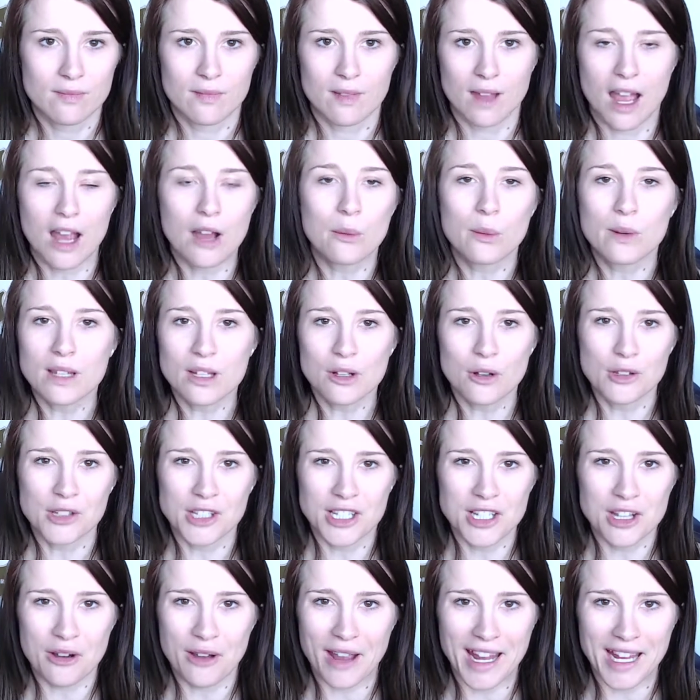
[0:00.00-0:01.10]
I really only
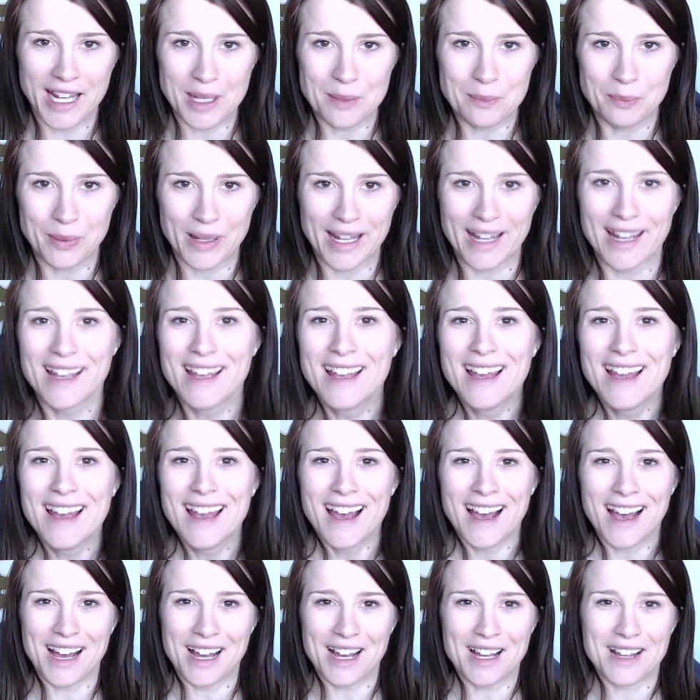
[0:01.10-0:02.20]
know A and B.
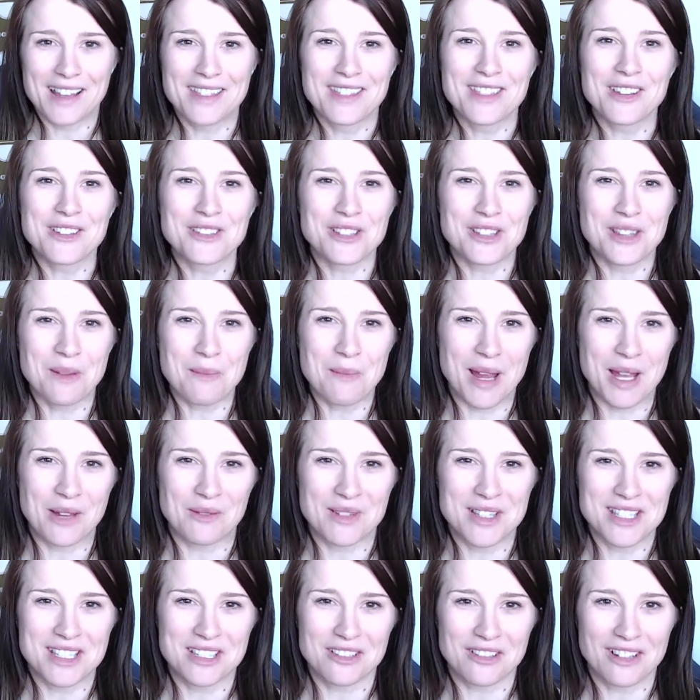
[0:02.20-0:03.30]
Those are the main
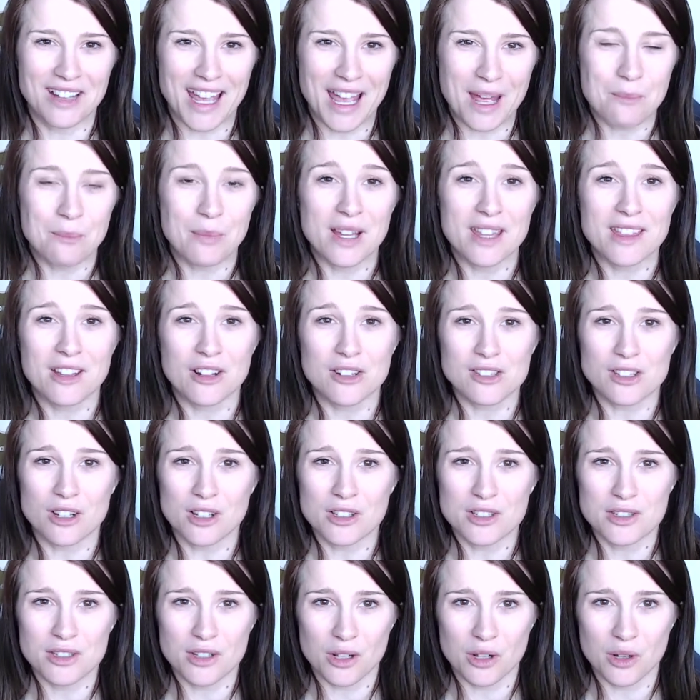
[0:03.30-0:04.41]
ones you'll get, but there's
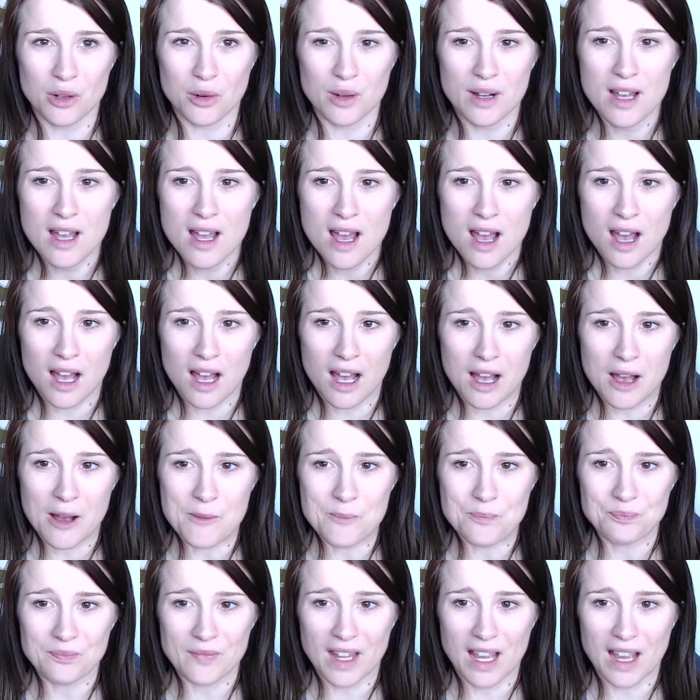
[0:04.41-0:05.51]
also,
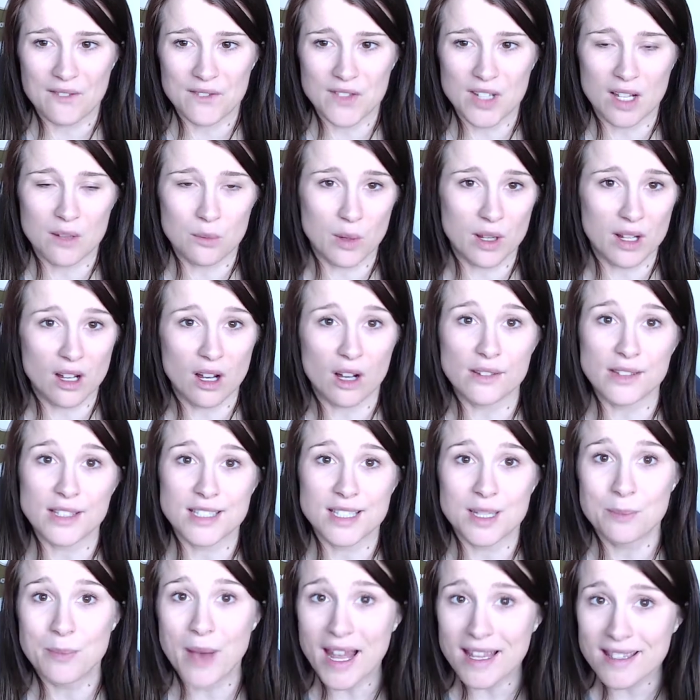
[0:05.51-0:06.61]
I've done one called a
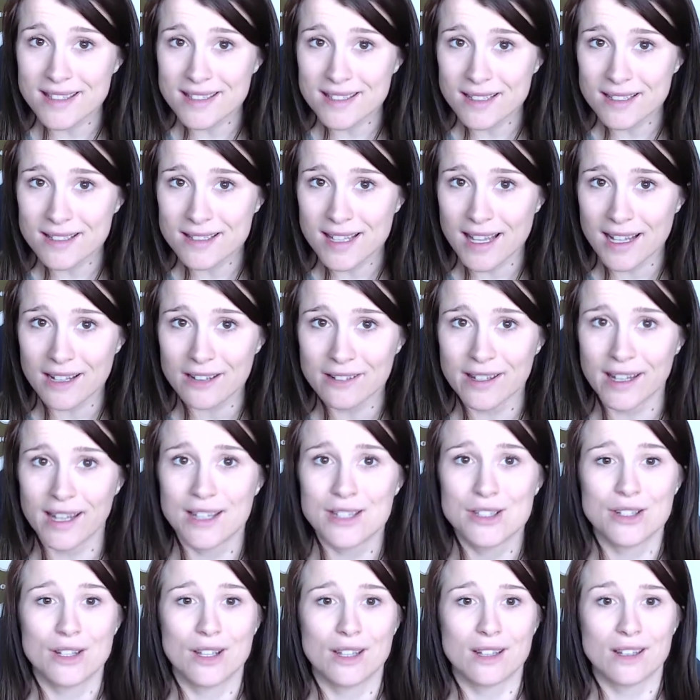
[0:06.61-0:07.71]
Tibetan sun
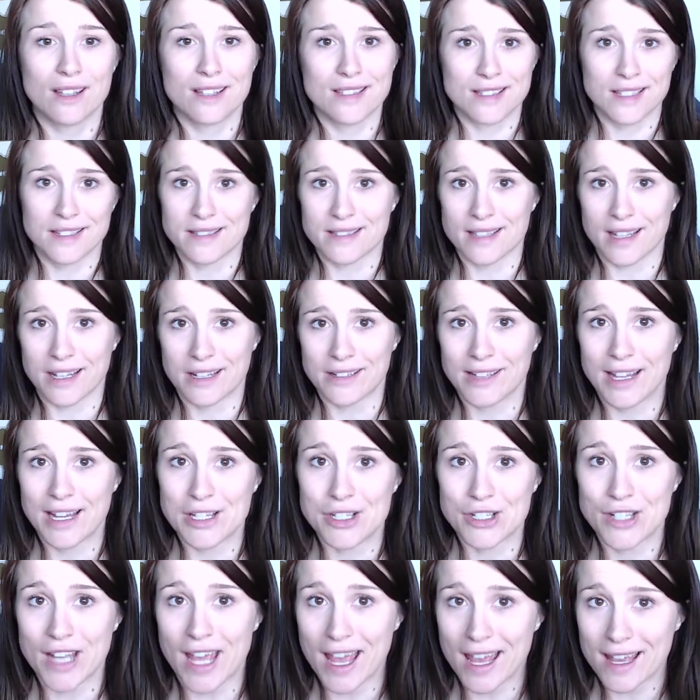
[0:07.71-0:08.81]
salutation, a sun
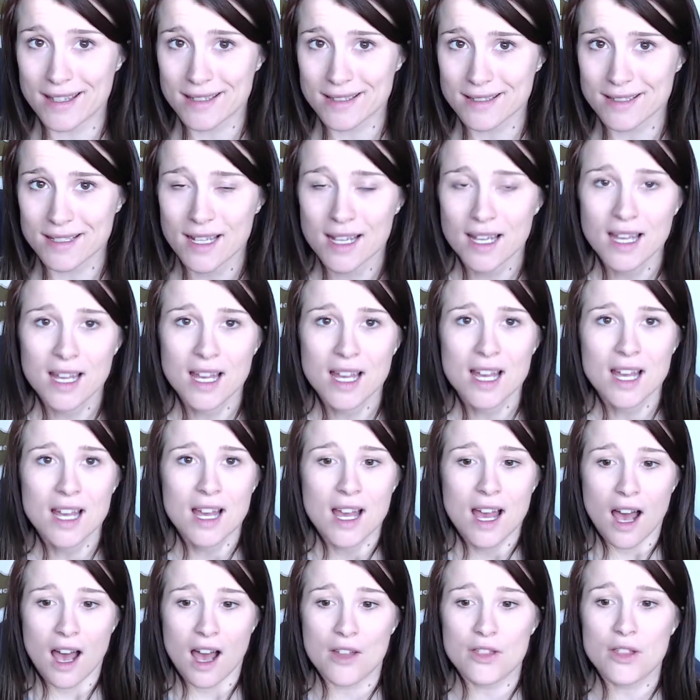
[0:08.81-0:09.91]
salutation S.
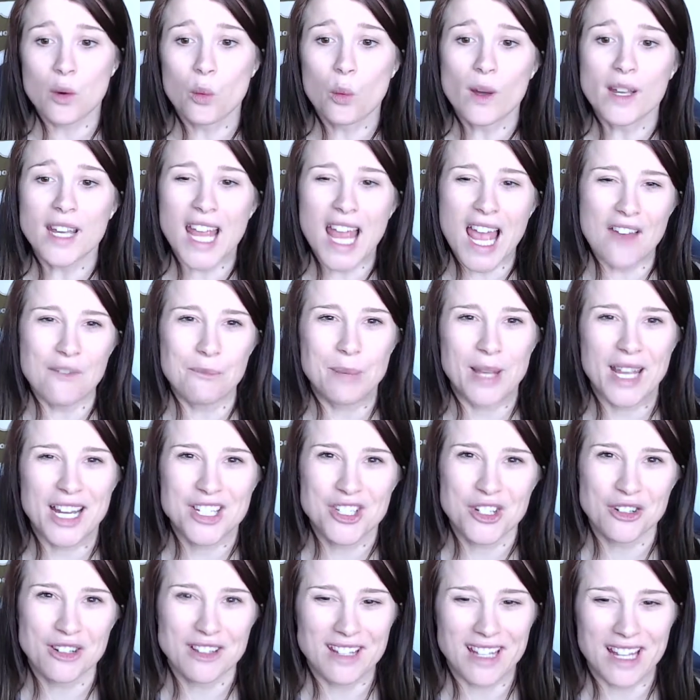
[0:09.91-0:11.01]
The one I have
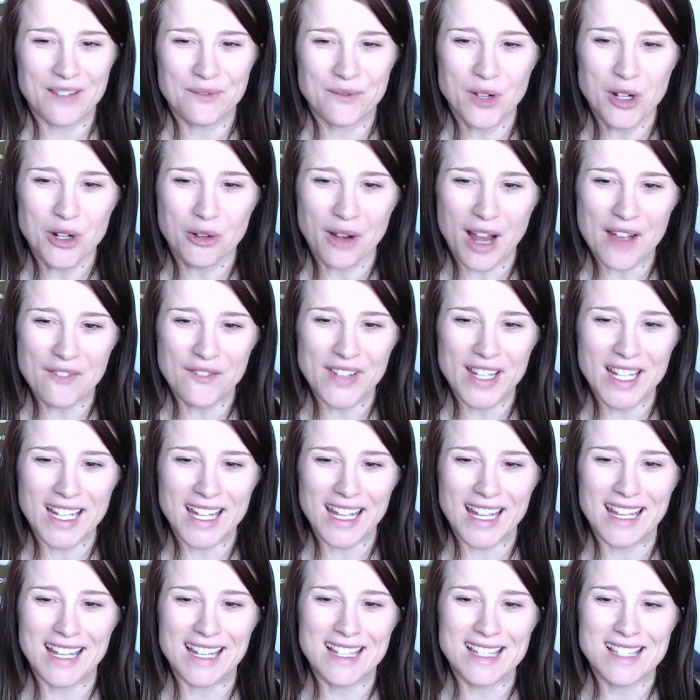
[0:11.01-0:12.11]
pictured in the infographic
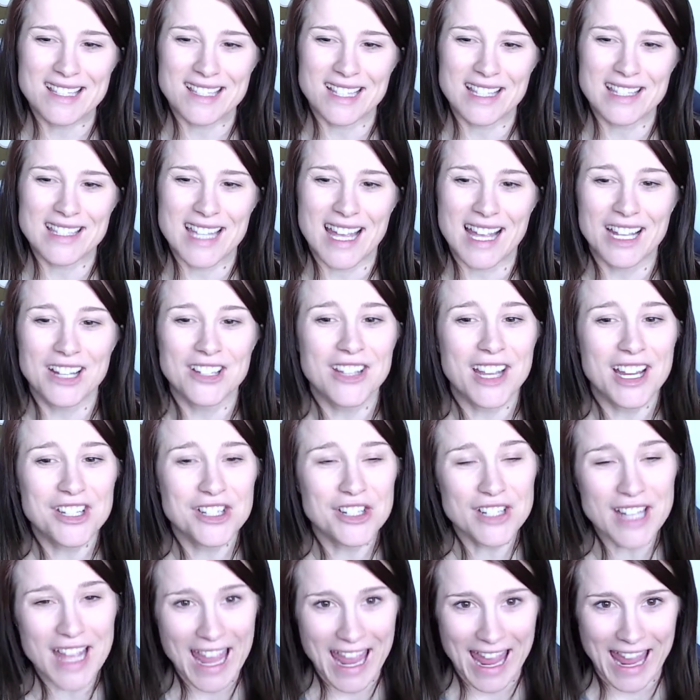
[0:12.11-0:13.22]
is sun
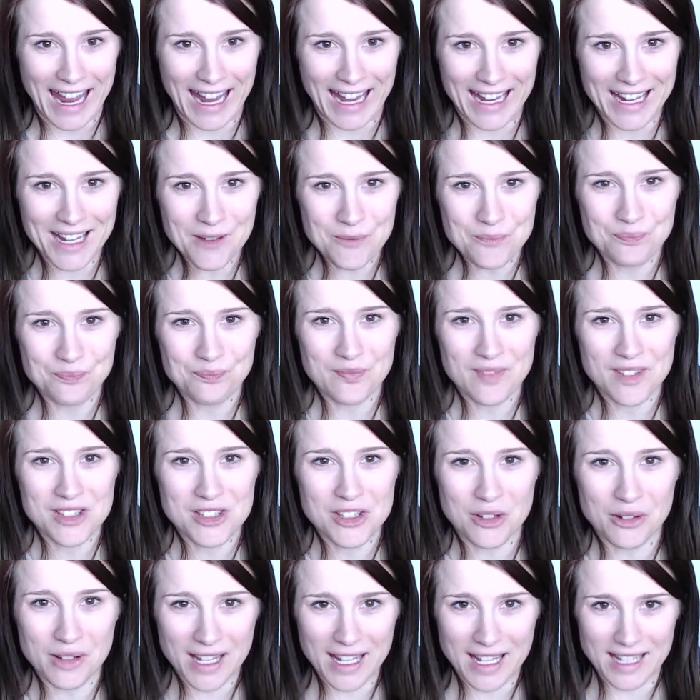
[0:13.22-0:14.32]
salutation A.
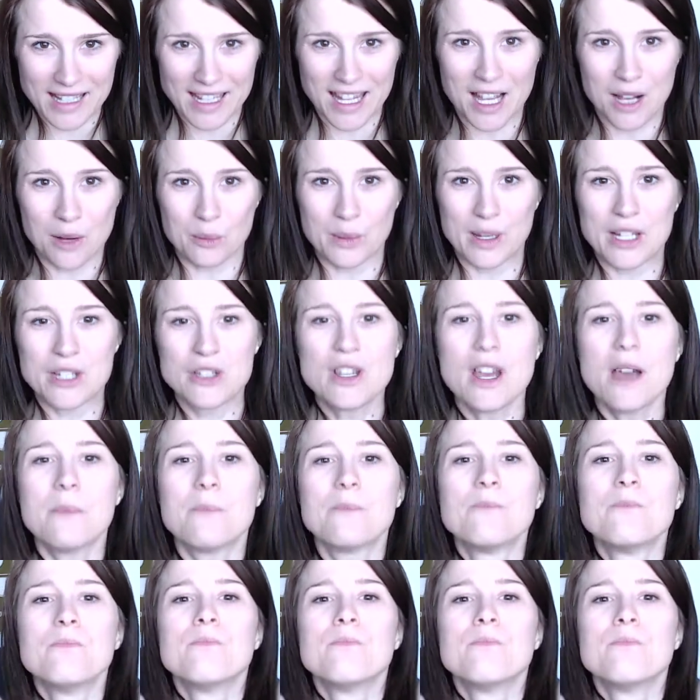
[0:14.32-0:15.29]
So inhale, reach up,